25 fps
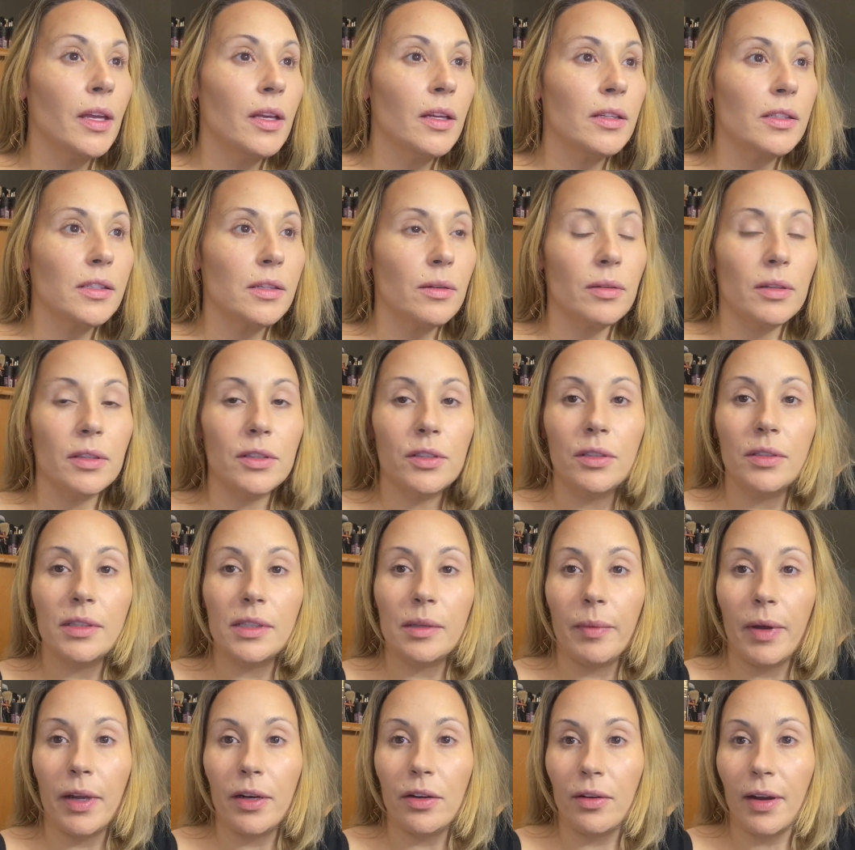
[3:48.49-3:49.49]
So we'll do
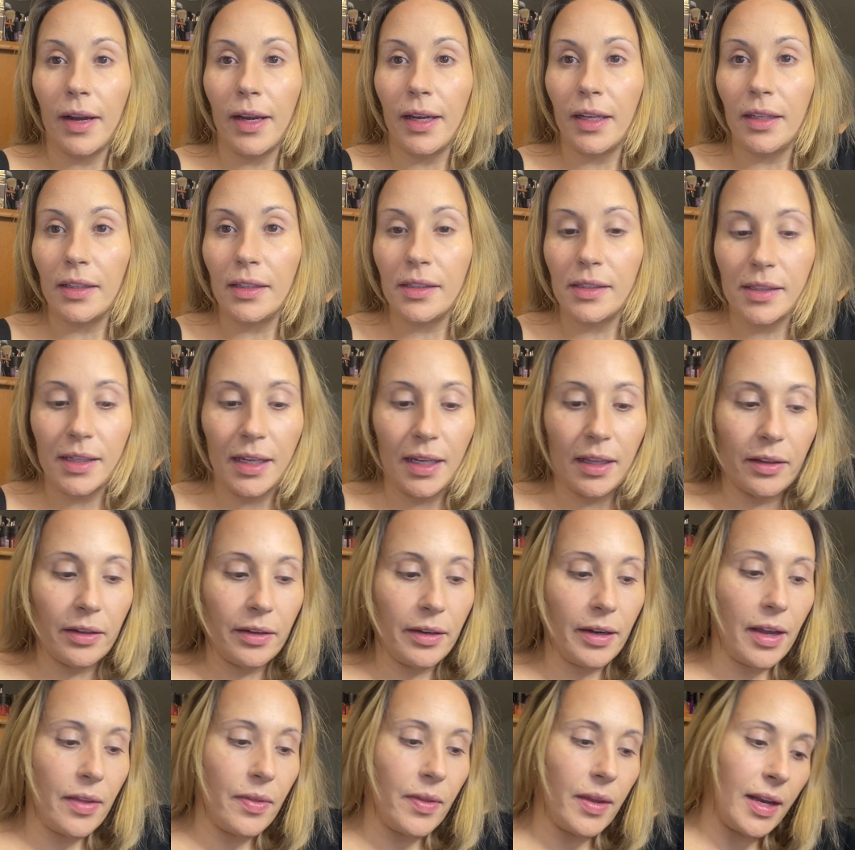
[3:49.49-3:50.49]
some under eye
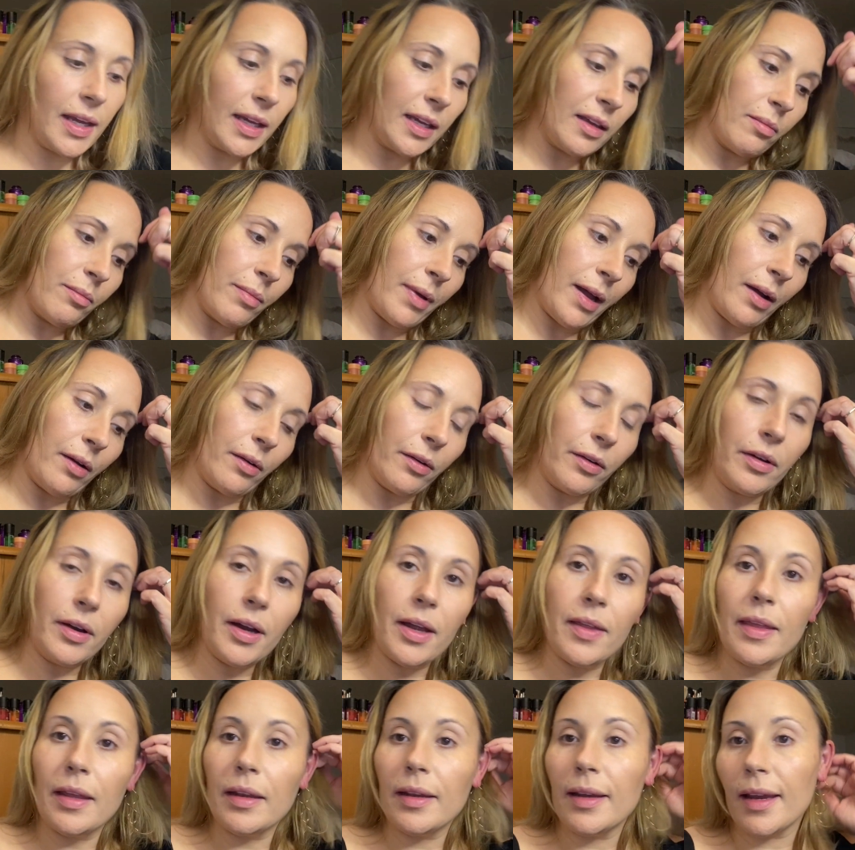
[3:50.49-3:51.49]
concealer, and then I can powder,
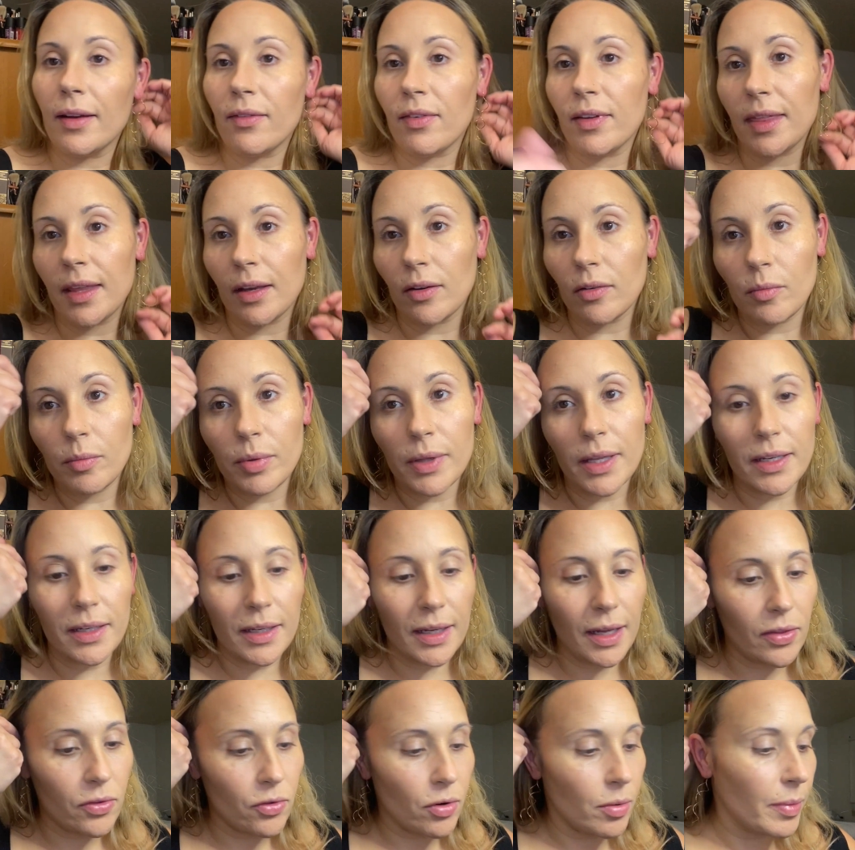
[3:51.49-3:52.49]
and then everything will blend
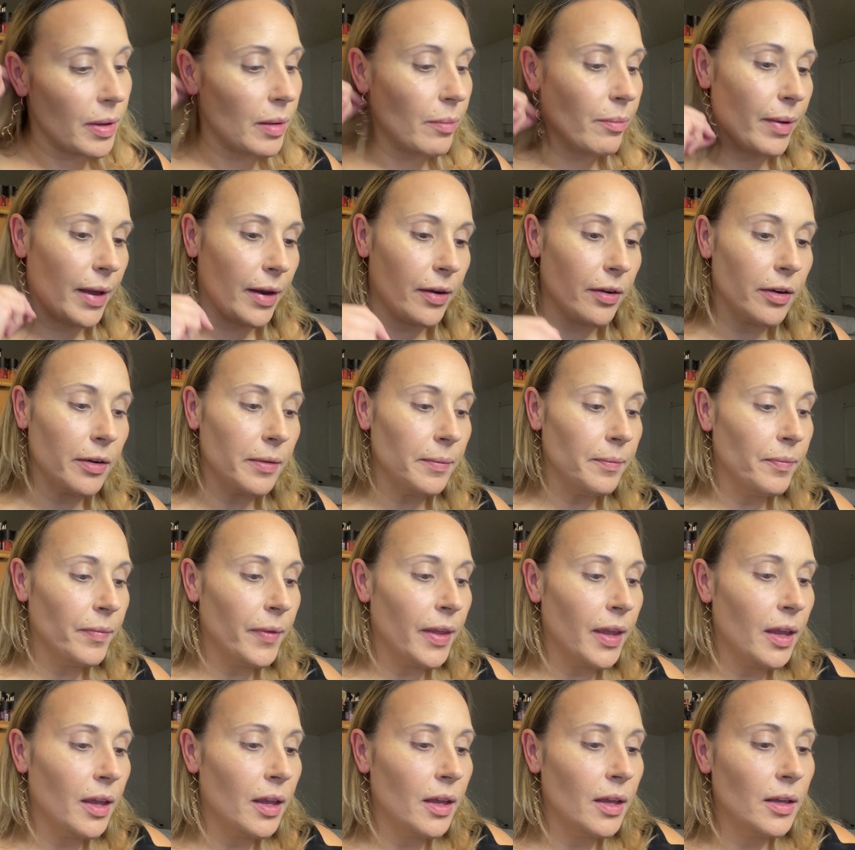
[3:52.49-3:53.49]
together a bit better.
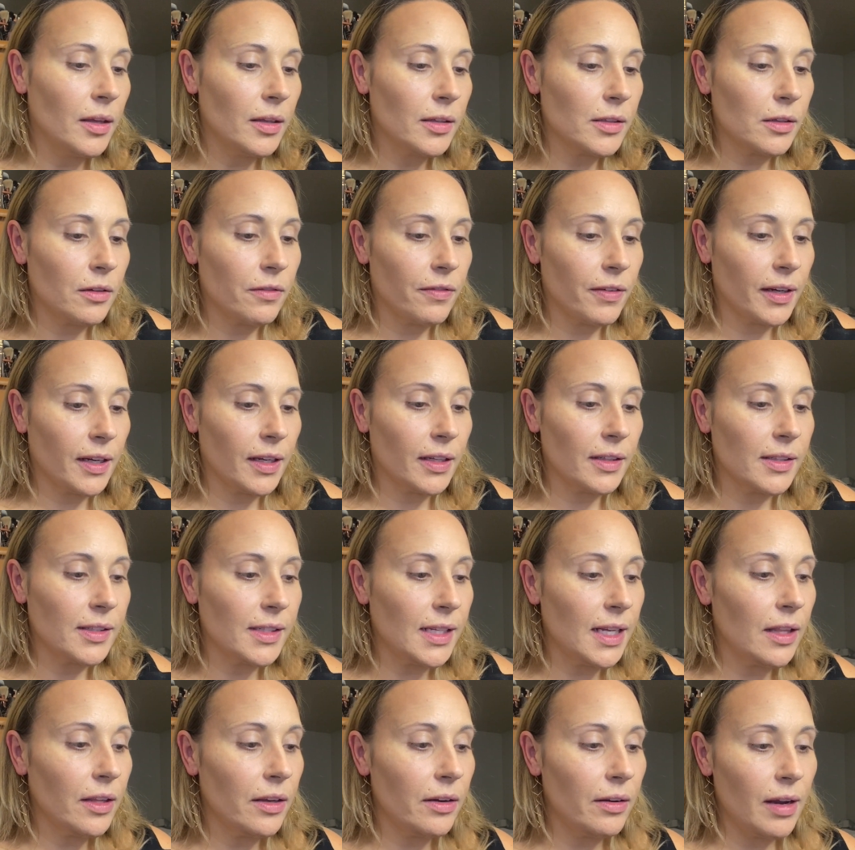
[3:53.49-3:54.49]
So for
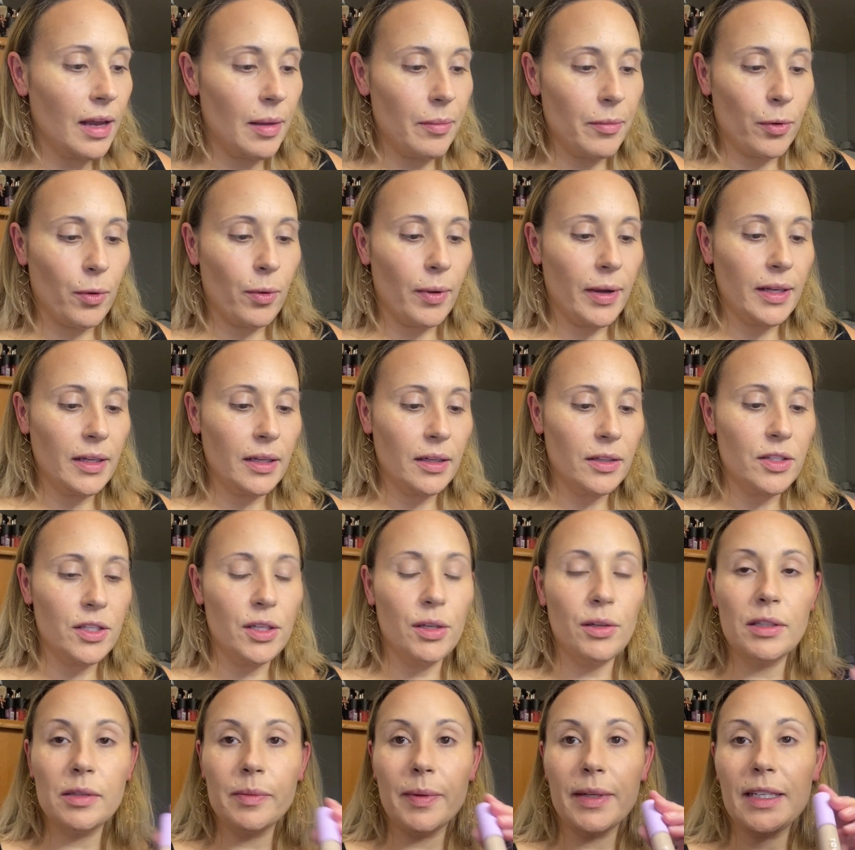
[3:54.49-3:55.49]
concealer, I'm going to
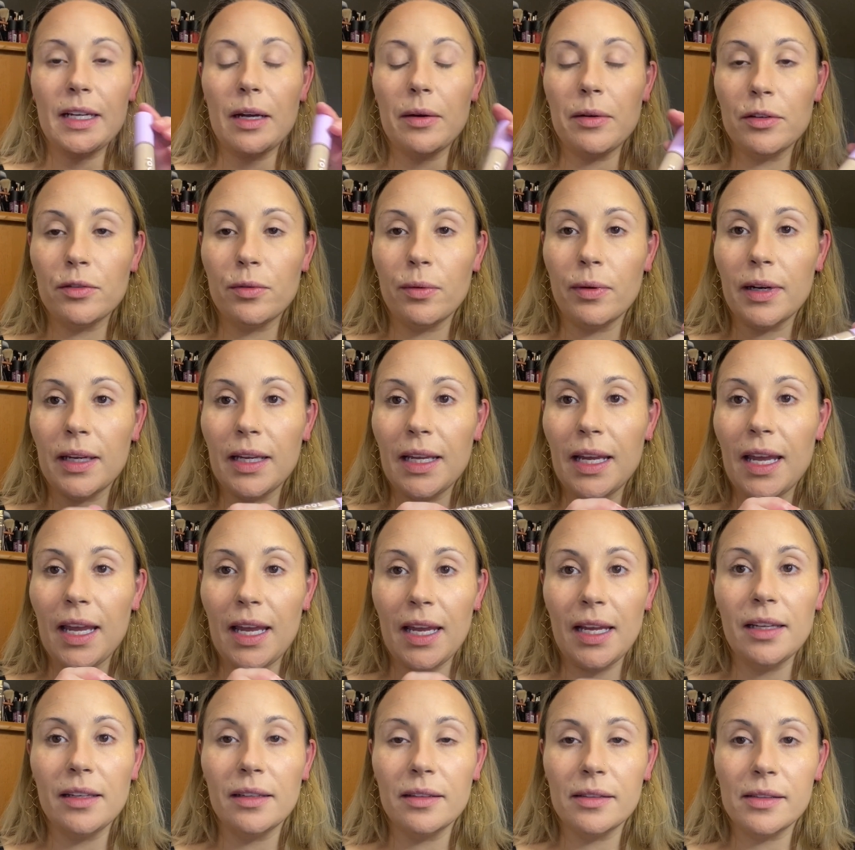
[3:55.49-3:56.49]
use my Tower
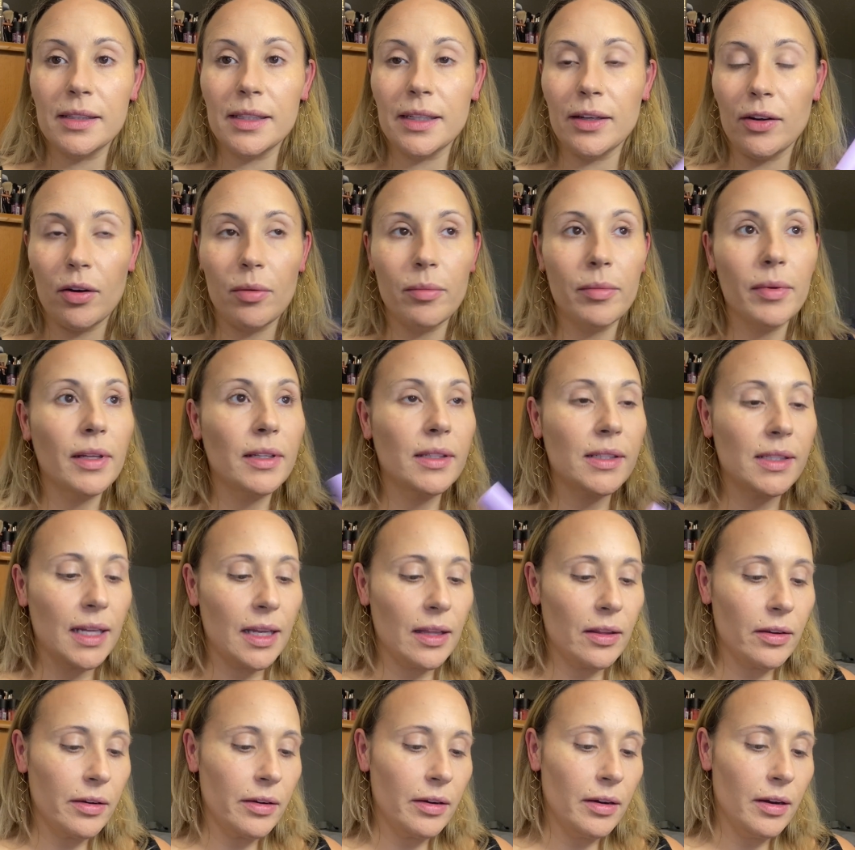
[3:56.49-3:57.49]
28 Serum
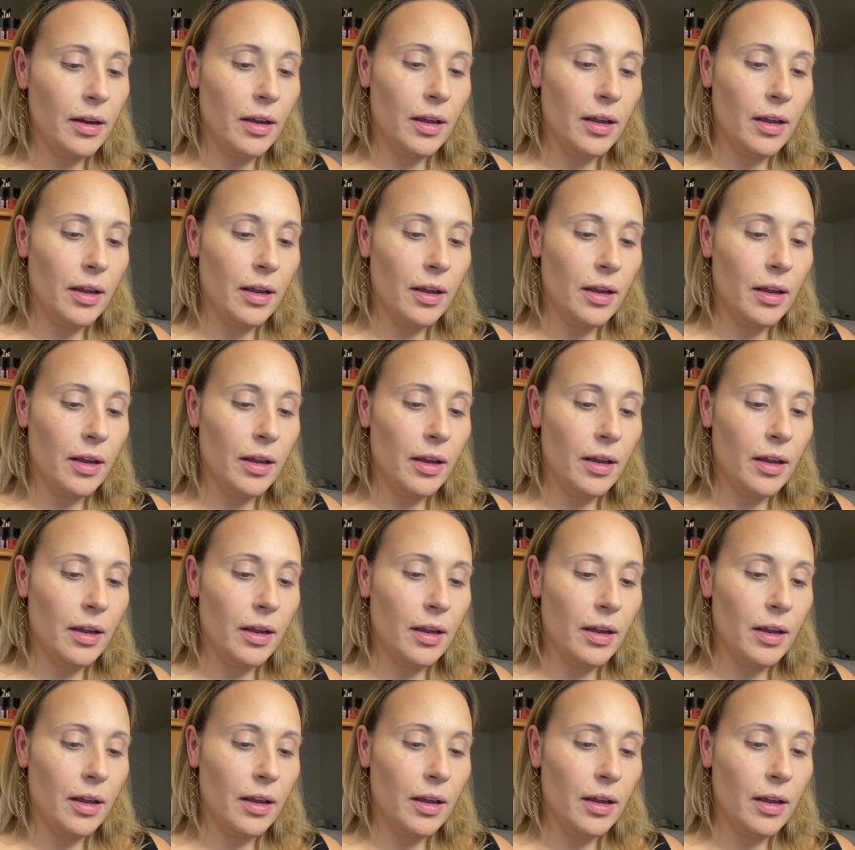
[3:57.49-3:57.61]
Concealer.